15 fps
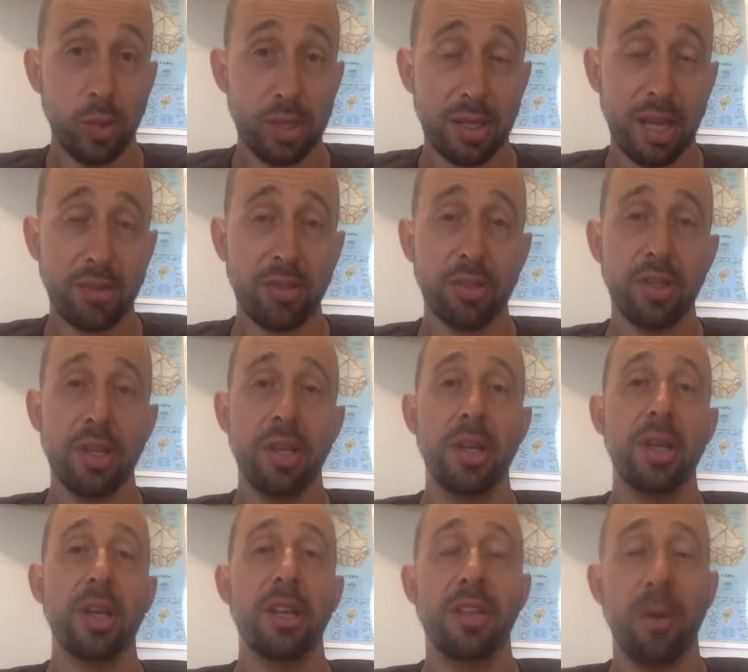lectures,
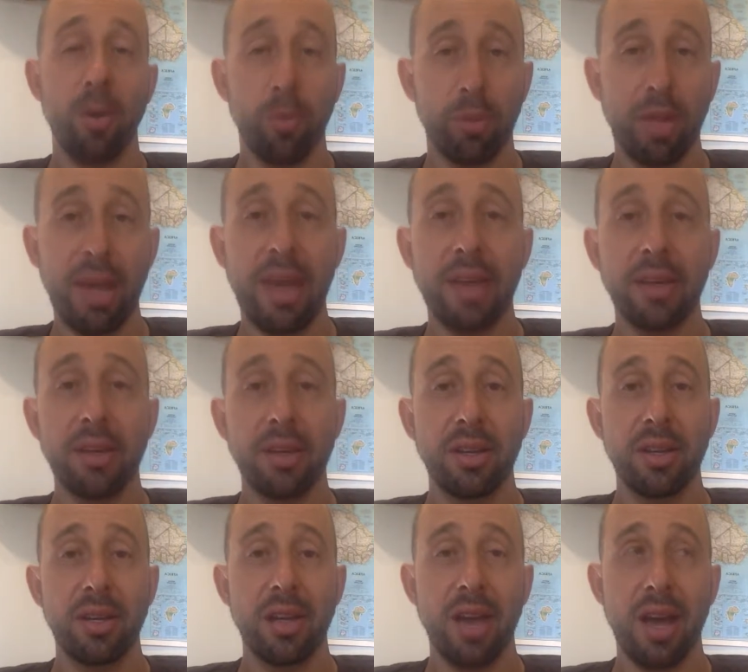they were playing
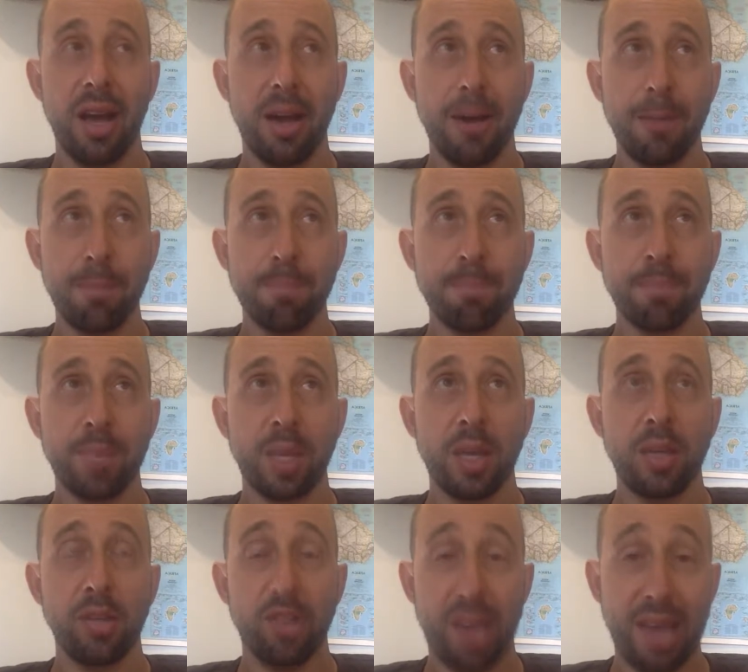
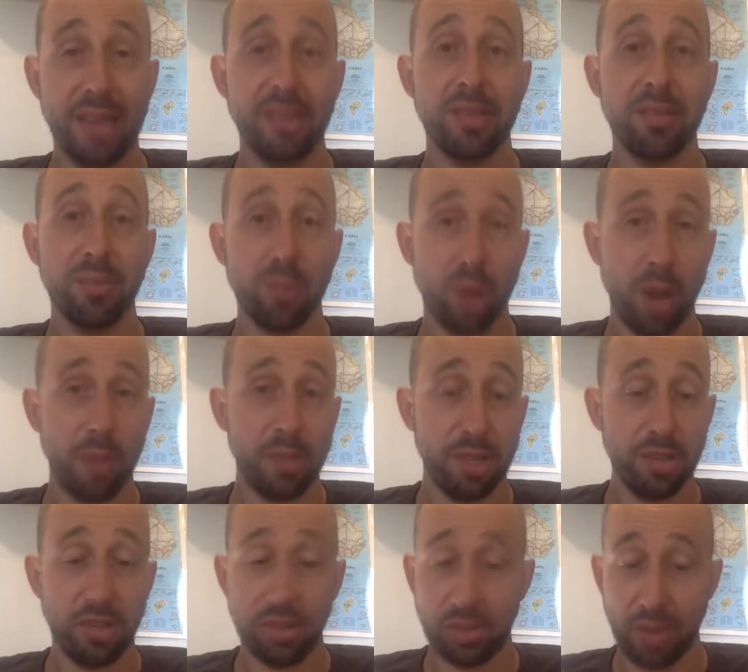jazz
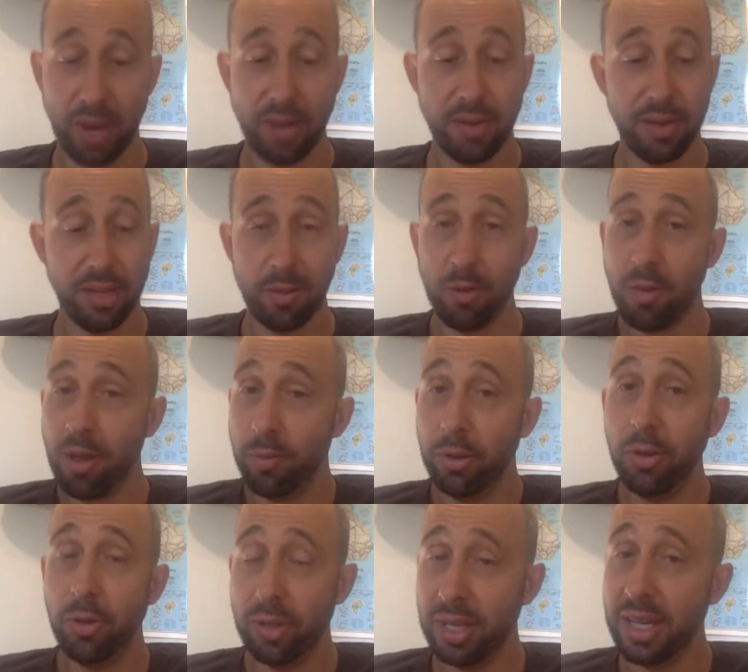compositions, right? Dippermouth
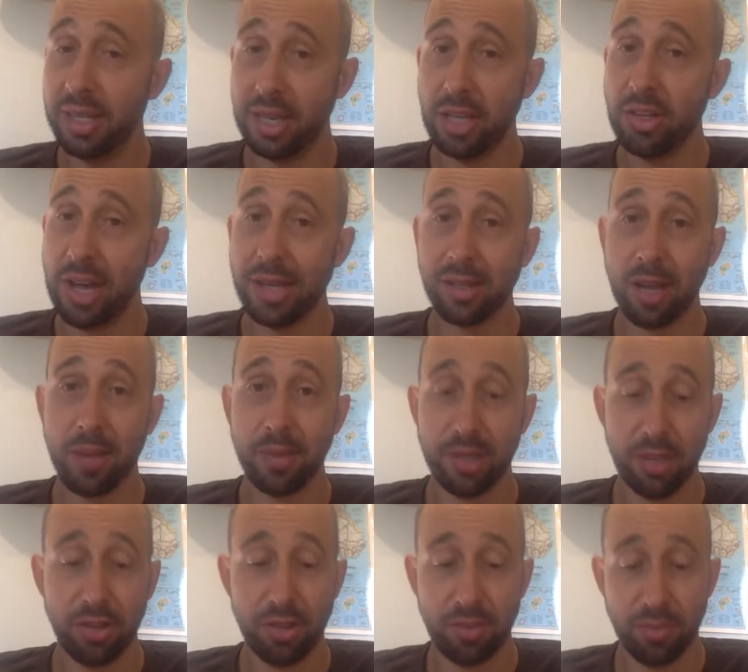Blues is a jazz
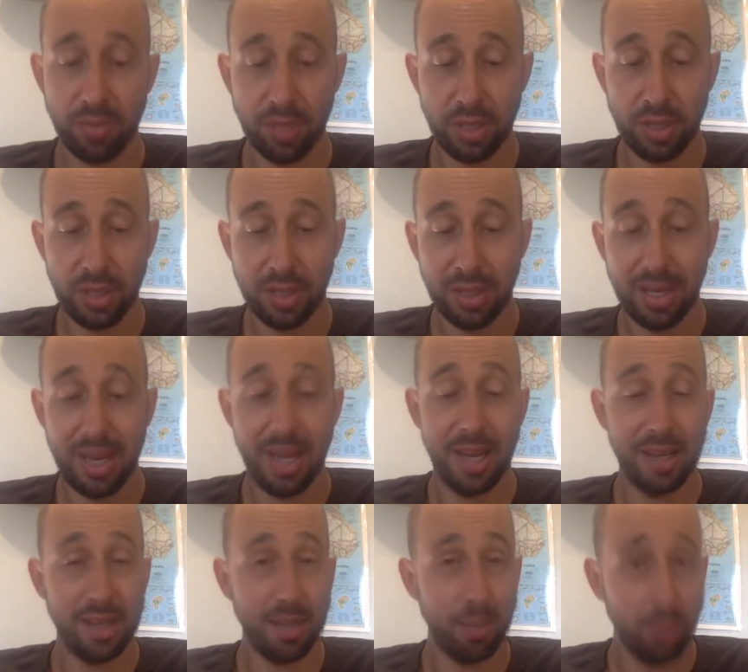composition. It
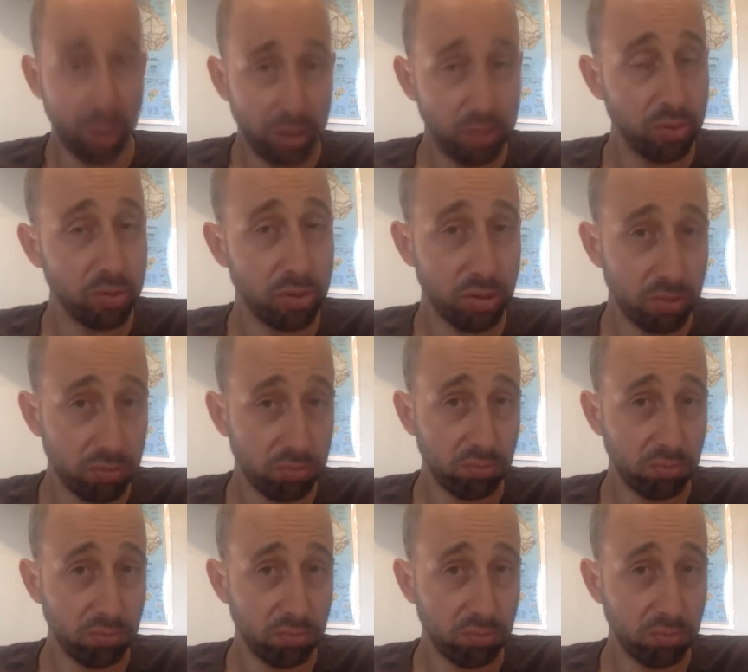is a blues,